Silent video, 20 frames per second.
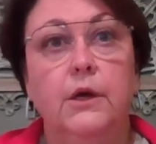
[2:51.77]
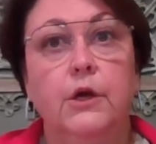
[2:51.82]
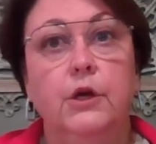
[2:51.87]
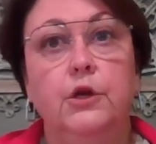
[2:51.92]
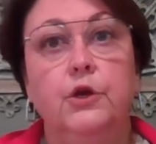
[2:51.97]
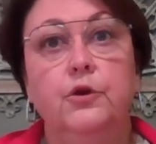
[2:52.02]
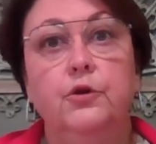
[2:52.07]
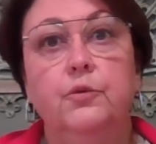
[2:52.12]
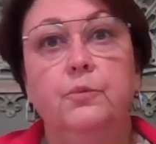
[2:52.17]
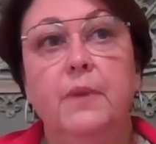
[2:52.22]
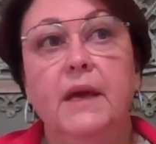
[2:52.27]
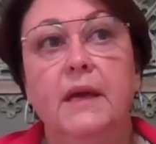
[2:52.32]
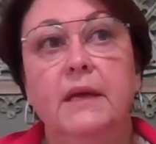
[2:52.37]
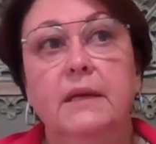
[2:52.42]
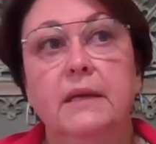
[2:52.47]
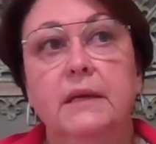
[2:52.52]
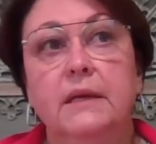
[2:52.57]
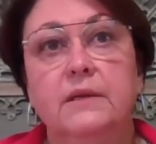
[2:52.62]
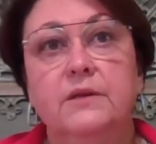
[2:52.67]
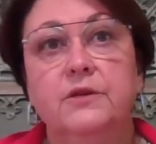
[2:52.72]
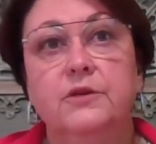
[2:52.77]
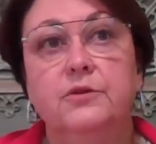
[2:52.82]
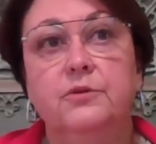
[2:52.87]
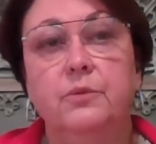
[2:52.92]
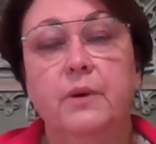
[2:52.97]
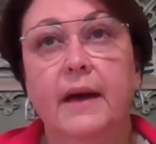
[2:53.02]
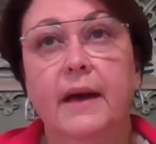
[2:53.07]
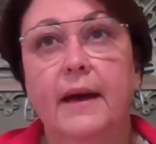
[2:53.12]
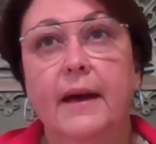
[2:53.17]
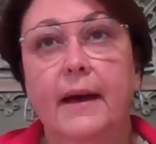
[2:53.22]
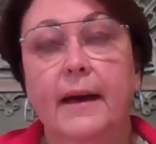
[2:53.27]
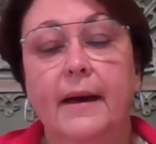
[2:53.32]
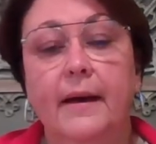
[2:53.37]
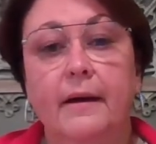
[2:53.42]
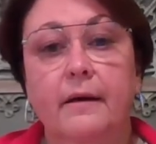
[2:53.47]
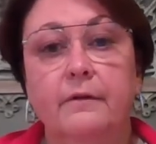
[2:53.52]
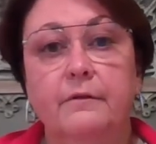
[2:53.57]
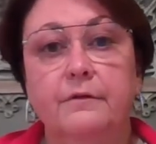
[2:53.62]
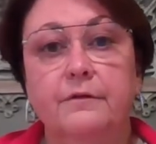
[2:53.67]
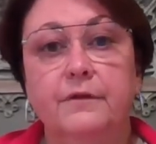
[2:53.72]
You may need to
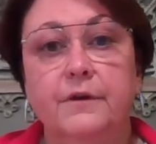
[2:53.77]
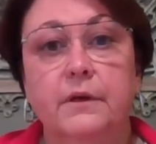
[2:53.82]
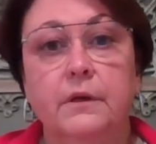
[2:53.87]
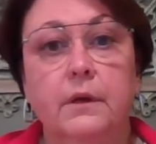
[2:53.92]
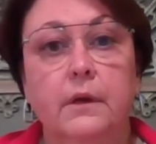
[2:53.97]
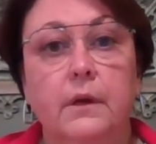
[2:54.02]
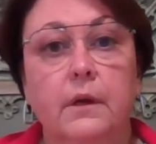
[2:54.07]
have